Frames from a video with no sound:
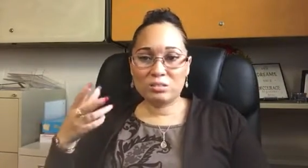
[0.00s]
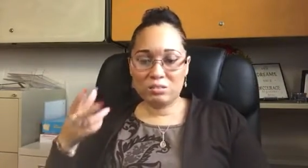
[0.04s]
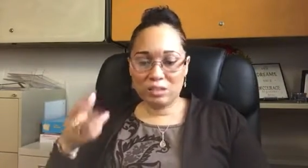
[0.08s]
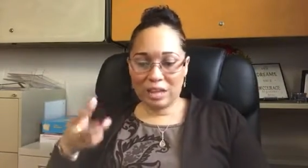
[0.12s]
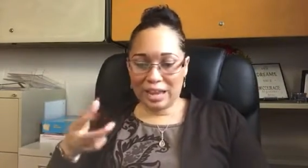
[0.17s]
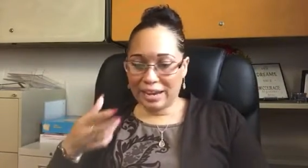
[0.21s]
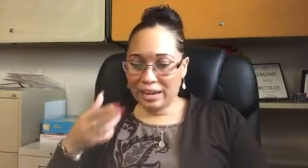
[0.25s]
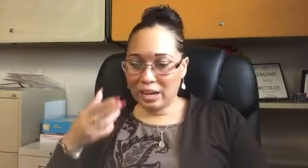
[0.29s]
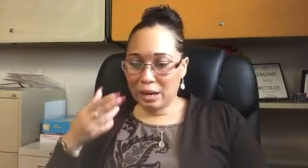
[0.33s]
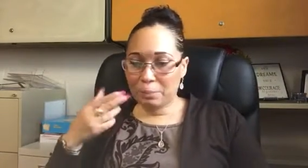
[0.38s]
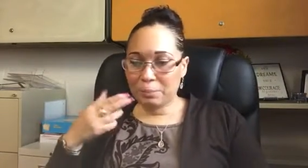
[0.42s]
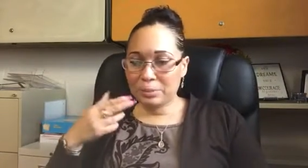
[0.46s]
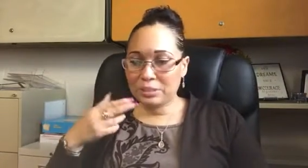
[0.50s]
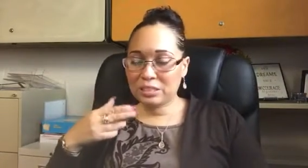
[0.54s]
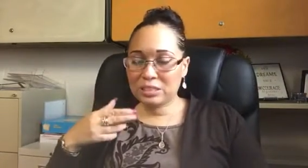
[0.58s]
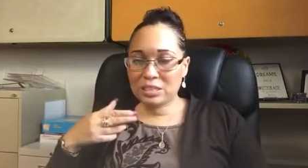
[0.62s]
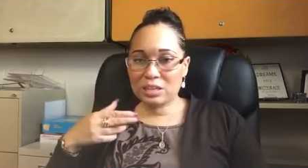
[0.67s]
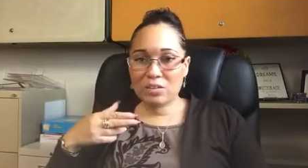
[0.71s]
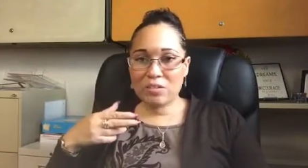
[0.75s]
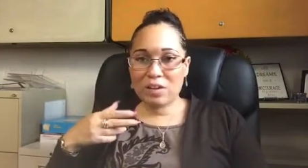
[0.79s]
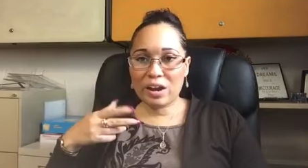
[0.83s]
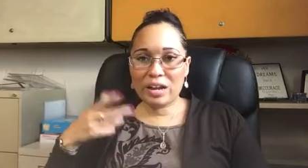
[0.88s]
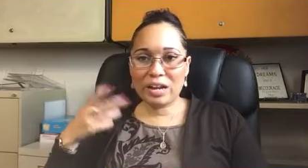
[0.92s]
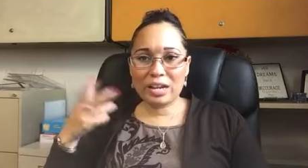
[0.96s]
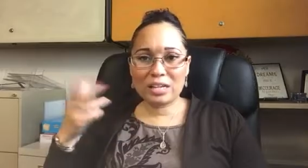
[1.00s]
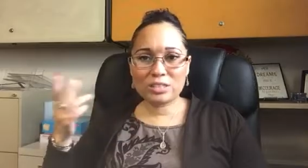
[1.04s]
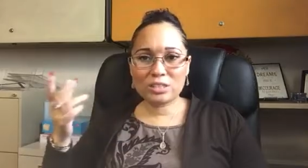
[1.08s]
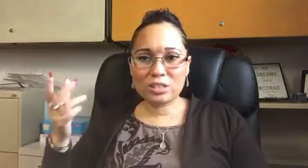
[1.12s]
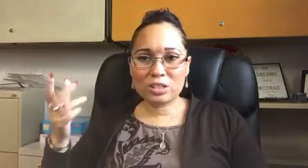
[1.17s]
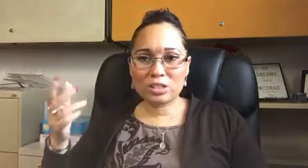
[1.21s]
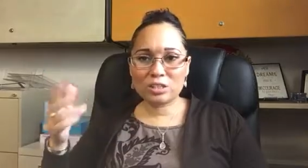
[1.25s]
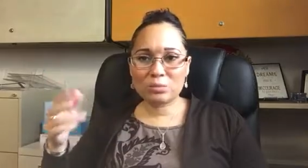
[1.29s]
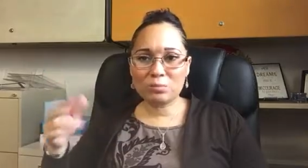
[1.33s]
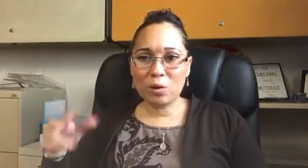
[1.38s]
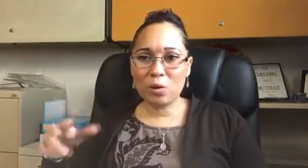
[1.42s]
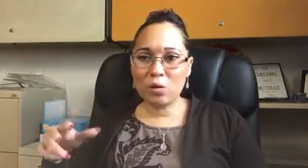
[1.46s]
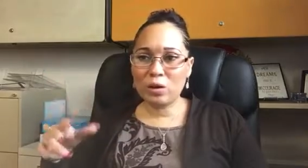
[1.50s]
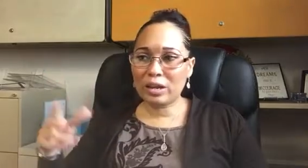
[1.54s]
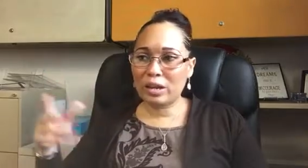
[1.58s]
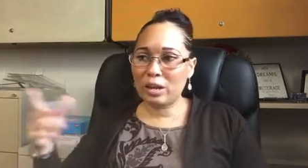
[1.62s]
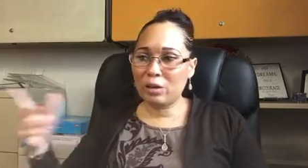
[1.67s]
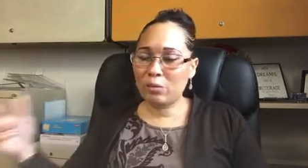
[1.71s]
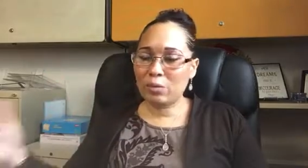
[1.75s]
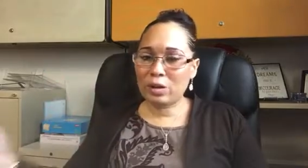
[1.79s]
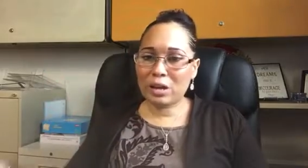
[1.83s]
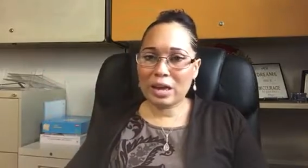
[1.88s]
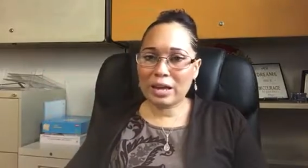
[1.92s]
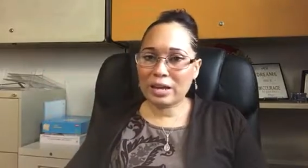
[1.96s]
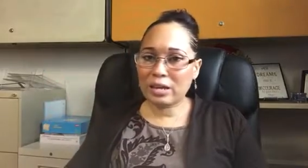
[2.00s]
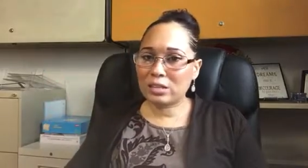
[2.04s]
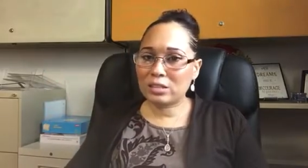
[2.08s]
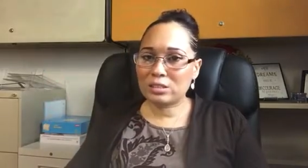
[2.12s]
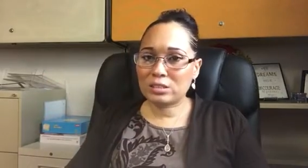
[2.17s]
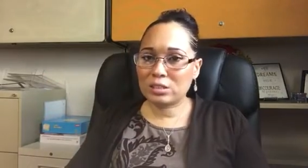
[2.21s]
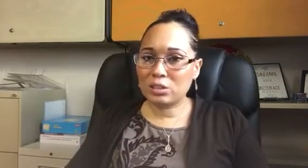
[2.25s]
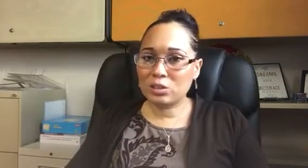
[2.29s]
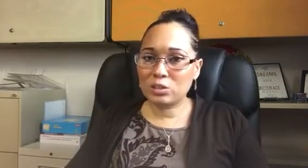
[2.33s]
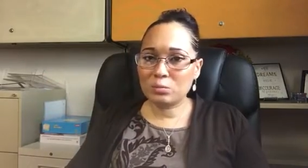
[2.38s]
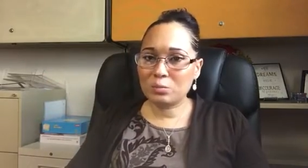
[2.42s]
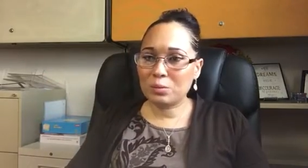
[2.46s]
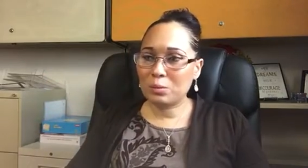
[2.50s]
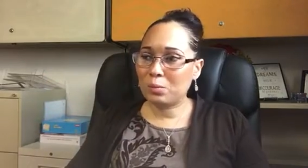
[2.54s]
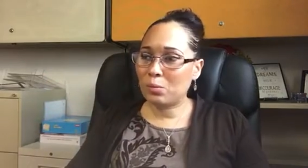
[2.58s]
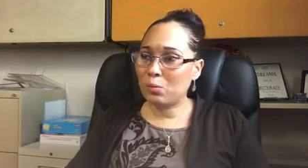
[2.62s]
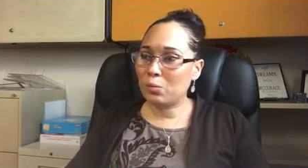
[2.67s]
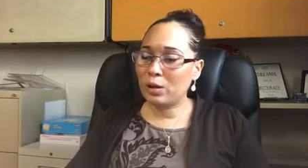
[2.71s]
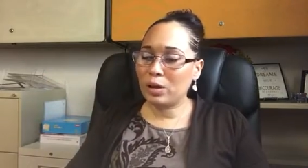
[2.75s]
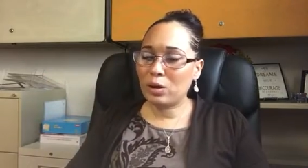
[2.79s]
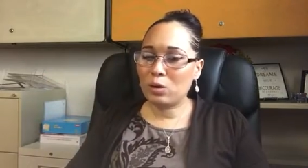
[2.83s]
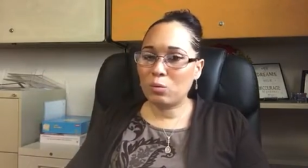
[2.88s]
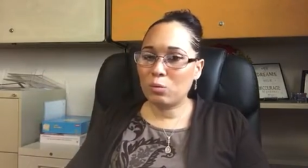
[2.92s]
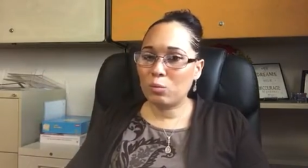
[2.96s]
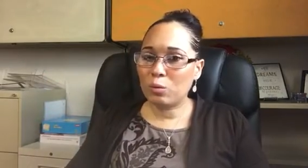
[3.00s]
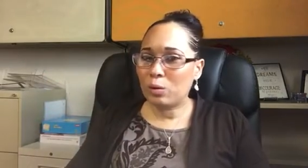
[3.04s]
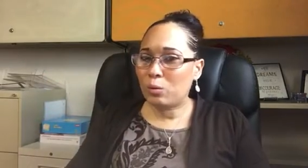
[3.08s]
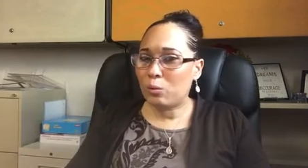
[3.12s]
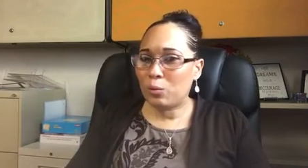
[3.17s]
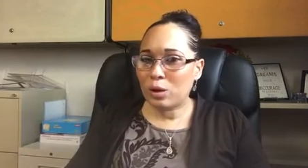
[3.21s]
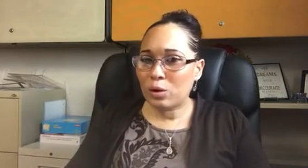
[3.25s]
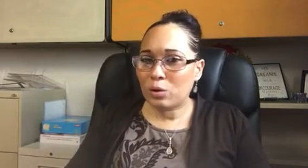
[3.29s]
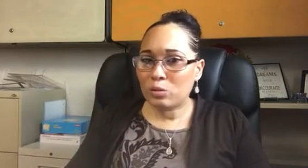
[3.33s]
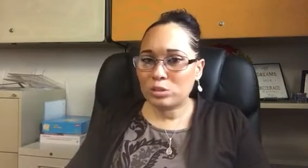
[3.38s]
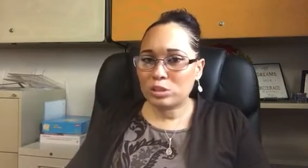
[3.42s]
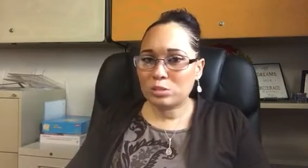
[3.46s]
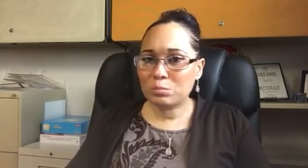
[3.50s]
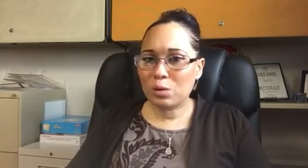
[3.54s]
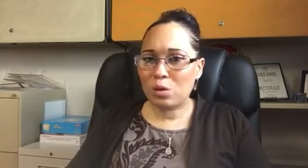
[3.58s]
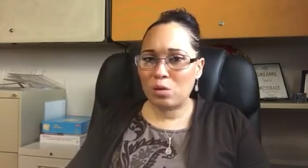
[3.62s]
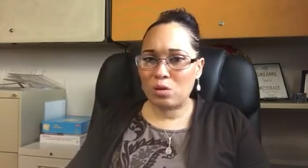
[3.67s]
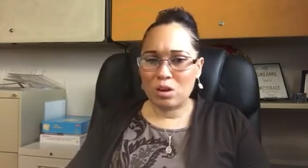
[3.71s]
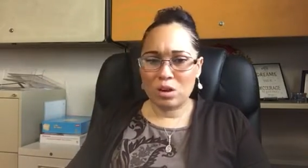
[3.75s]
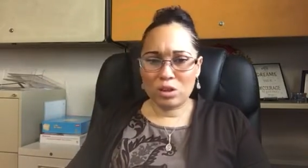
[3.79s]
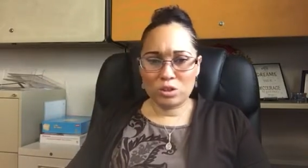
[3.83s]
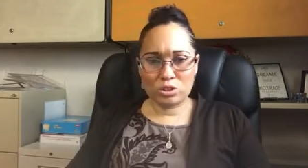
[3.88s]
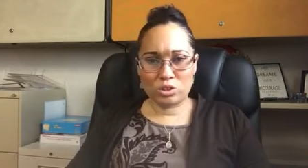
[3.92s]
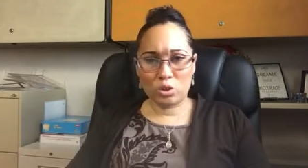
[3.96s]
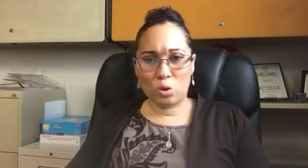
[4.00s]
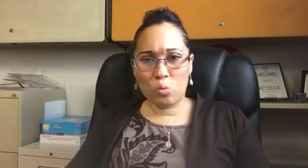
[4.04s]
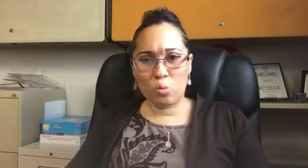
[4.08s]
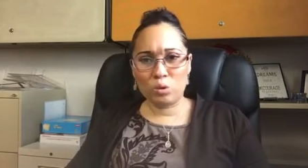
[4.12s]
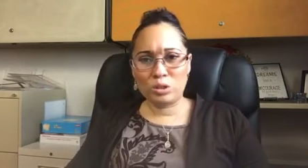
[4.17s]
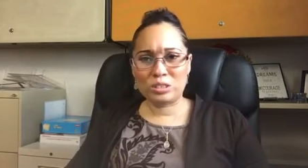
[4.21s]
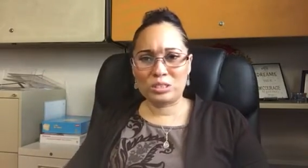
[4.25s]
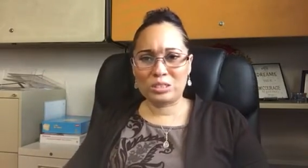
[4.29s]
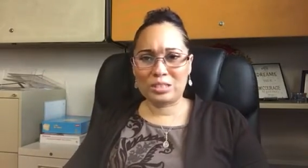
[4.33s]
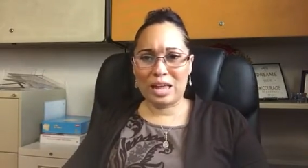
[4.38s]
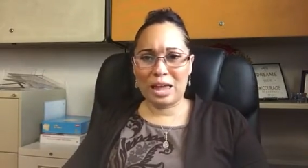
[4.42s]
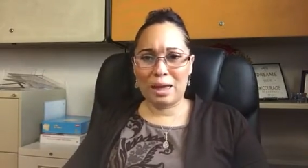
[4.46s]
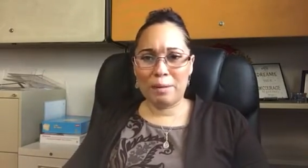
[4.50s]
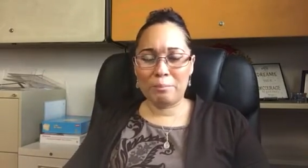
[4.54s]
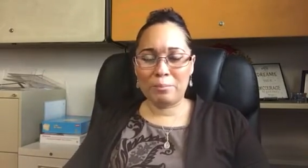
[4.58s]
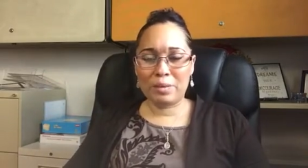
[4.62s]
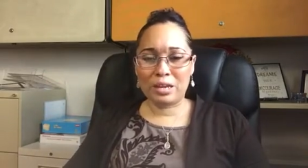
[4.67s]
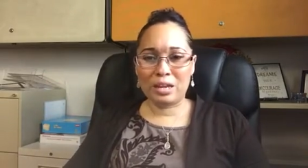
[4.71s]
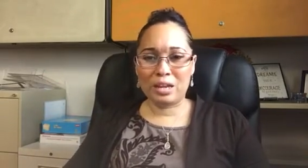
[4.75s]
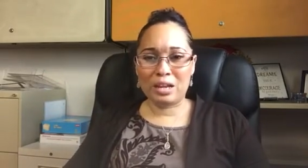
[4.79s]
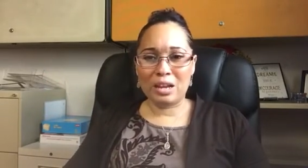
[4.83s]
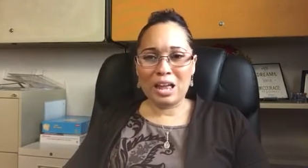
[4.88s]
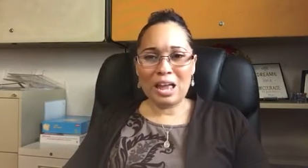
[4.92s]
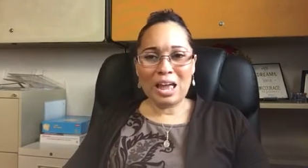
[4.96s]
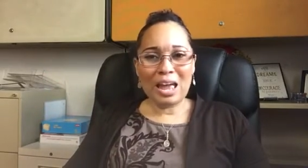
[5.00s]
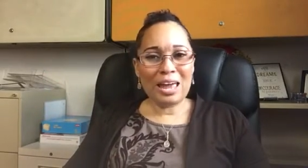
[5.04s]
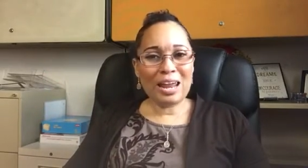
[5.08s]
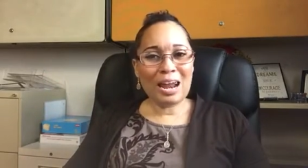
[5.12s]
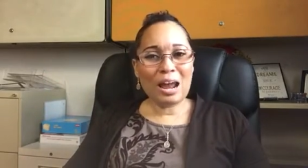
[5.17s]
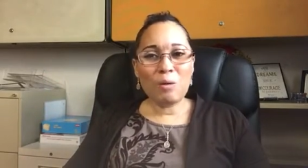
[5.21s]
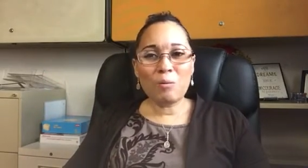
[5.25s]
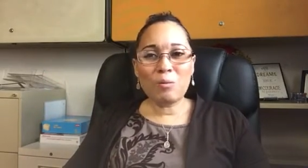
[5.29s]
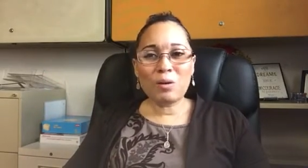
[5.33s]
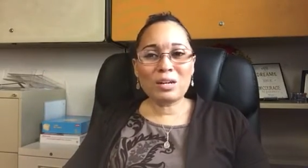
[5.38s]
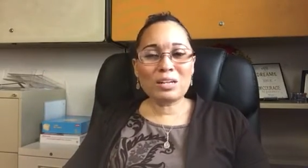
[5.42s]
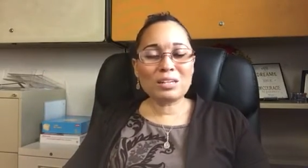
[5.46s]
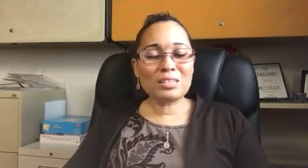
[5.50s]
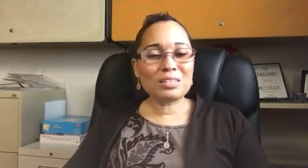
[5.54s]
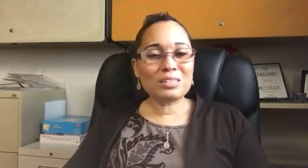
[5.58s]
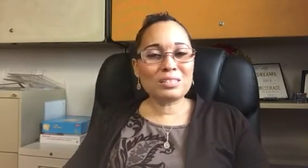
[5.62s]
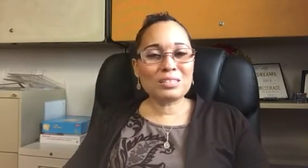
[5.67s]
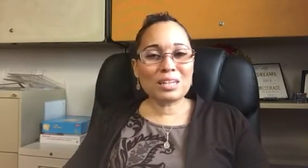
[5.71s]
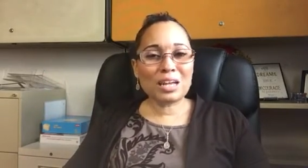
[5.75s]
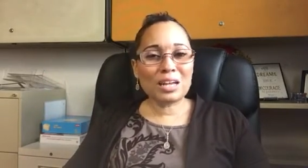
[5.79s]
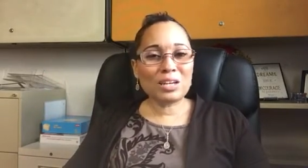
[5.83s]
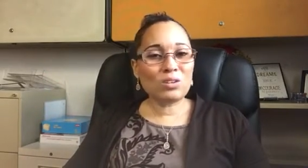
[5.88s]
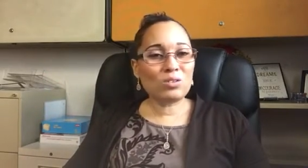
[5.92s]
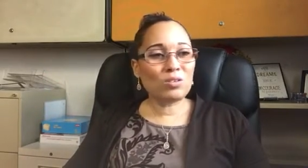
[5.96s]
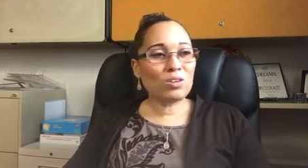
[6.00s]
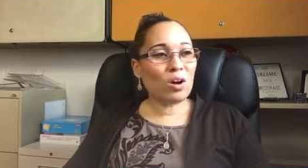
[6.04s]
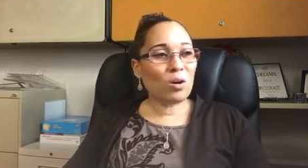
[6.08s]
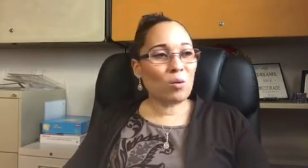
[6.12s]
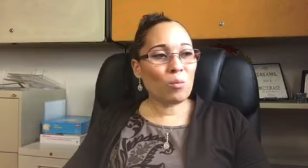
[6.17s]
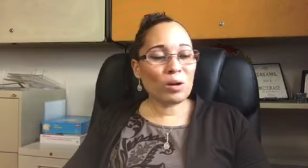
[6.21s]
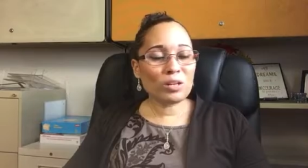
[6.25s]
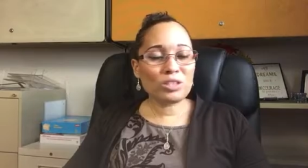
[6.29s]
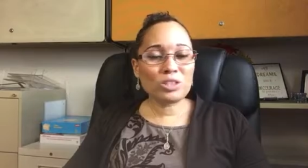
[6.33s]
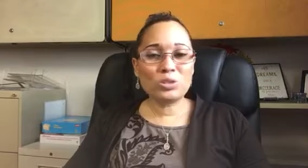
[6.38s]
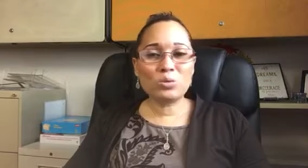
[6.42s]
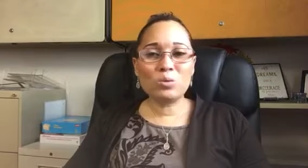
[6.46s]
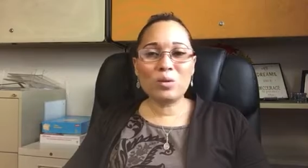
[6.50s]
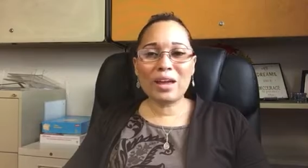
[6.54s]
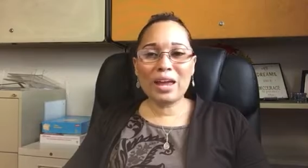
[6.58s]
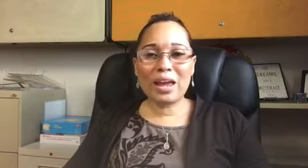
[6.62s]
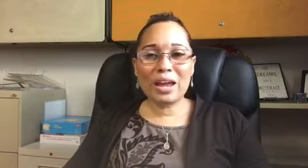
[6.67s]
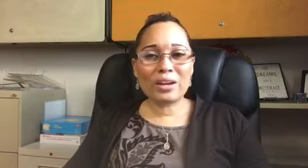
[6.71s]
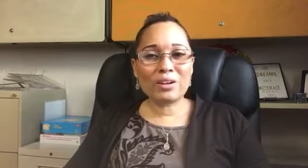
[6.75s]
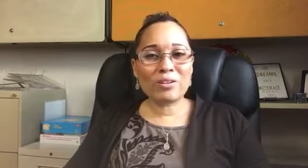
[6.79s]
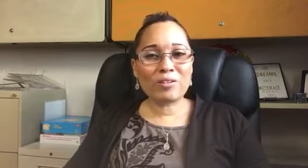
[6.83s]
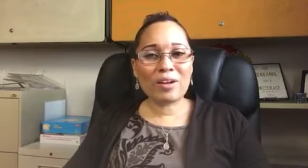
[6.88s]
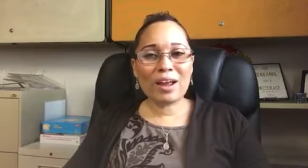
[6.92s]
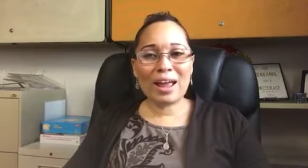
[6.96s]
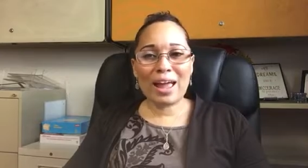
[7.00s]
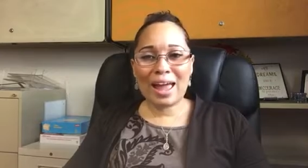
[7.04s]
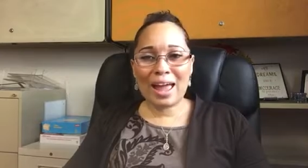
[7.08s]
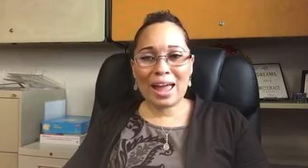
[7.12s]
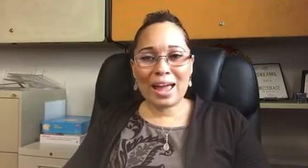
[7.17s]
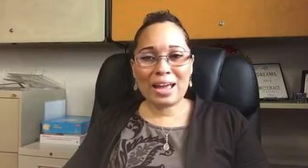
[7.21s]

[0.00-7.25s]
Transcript: light up a cigarette and they start smoking and we're like excuse me but we don't we, we don't smoke so what's that mean and i wanted to say you know what you ignorant